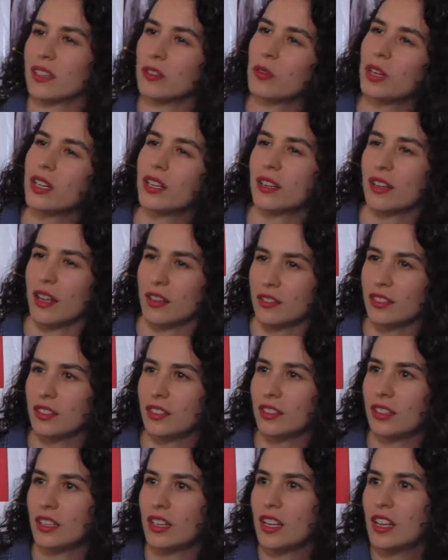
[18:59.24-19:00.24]
one
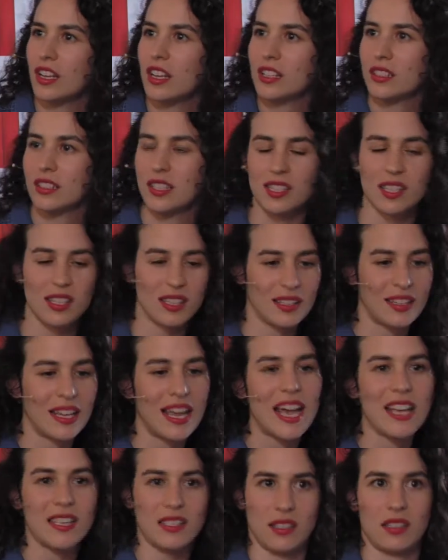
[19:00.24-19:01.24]
another, this is the
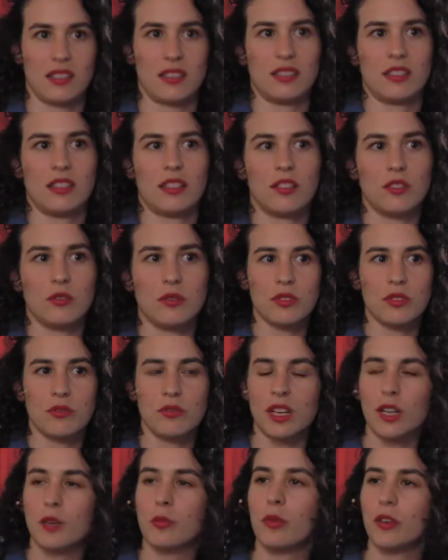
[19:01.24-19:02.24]
essence. And it
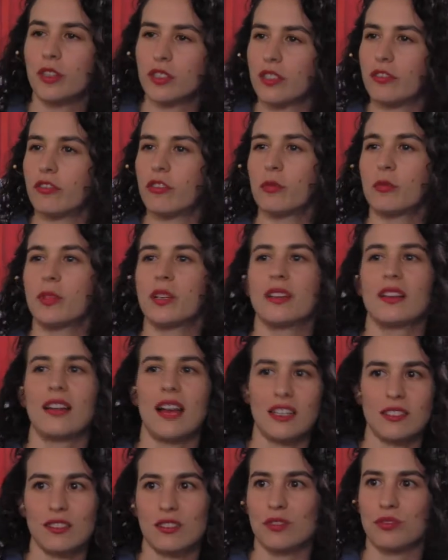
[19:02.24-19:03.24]
really important for me
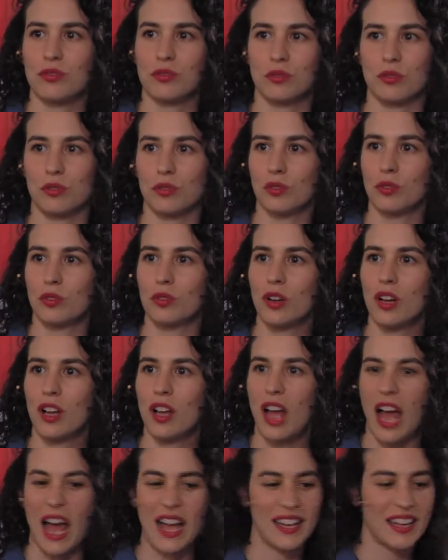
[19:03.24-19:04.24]
not to
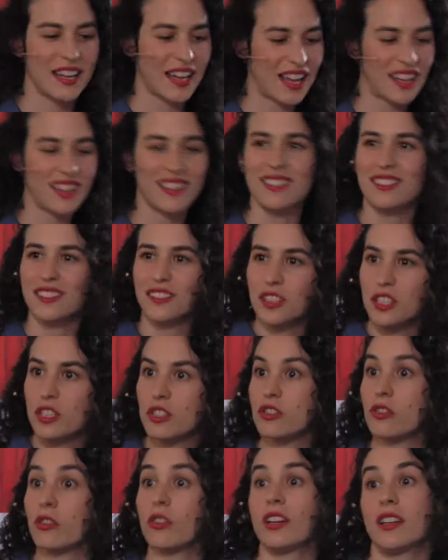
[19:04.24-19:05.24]
again
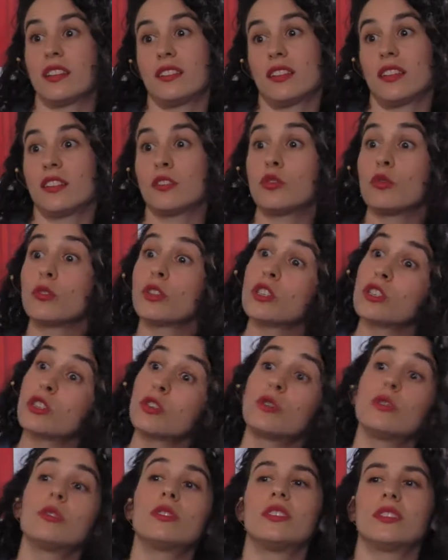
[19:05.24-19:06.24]
destroy it and to
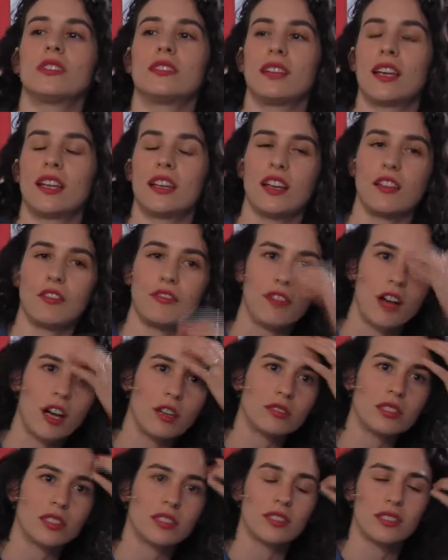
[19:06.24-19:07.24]
exclude it. And I
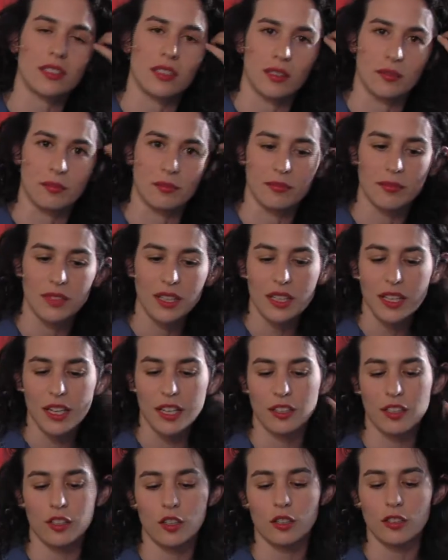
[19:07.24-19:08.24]
found that
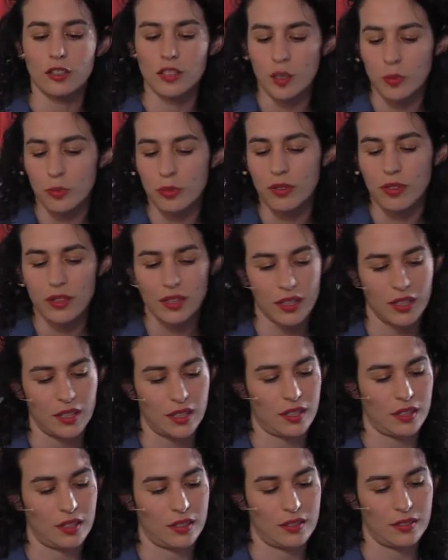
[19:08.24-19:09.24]
in the
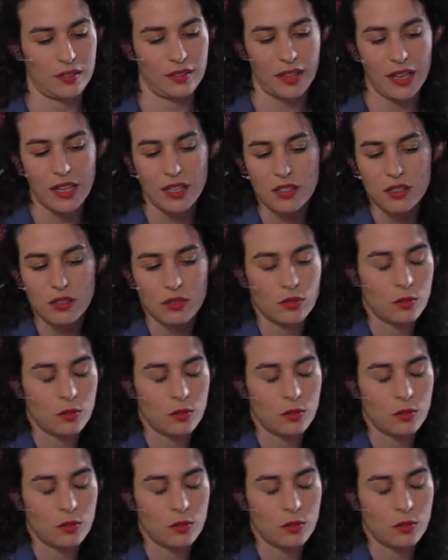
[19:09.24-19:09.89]
contemporary dance or